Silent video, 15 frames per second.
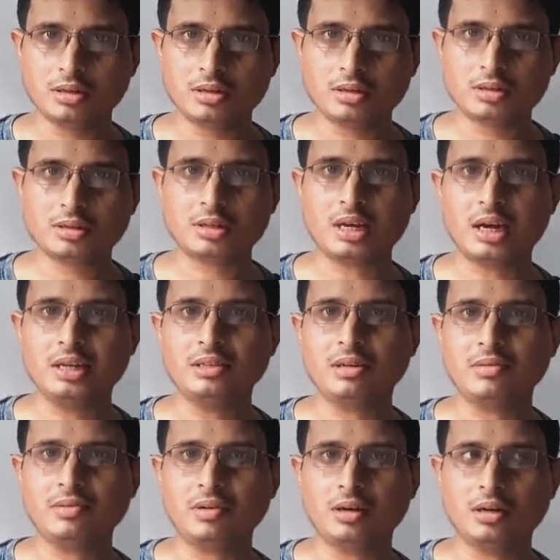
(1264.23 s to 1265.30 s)
size of
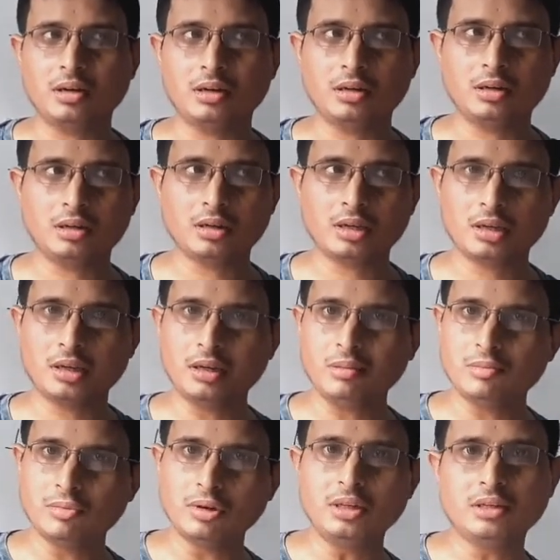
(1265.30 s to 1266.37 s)
a
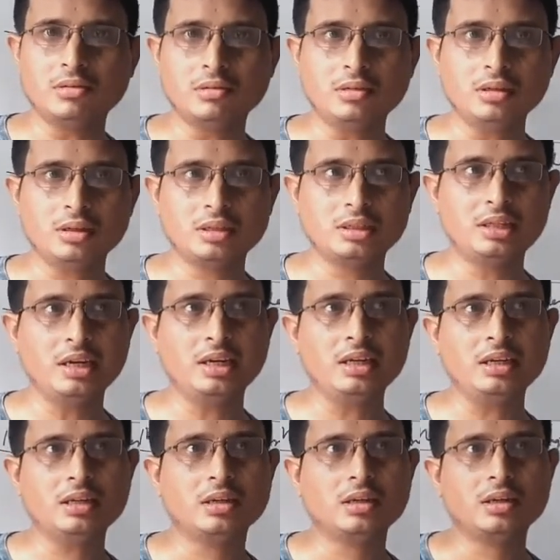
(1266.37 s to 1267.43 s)
molecule, then
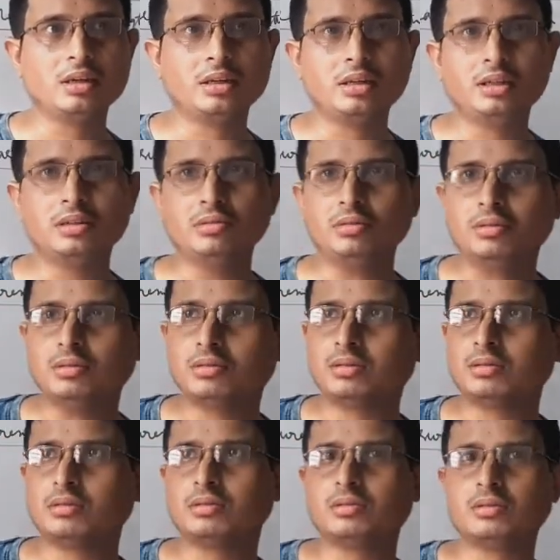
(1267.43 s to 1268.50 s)
you
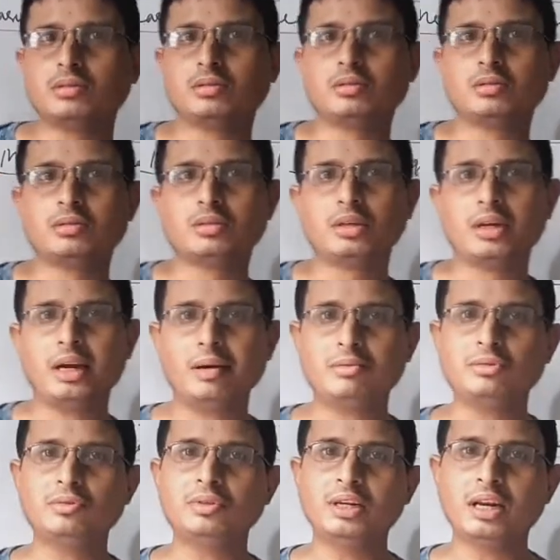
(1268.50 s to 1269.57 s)
have
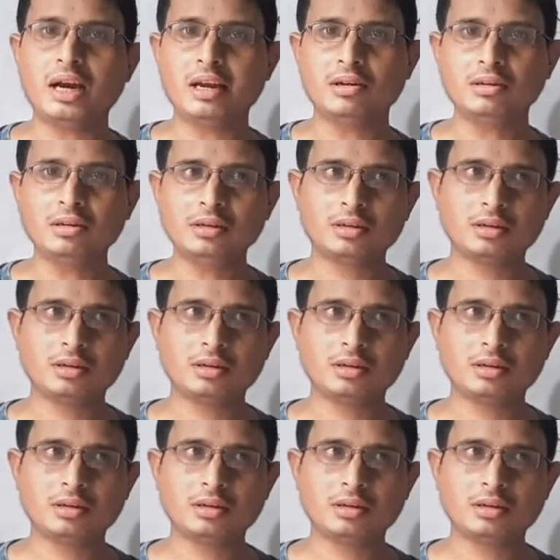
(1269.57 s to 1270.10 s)
to rely on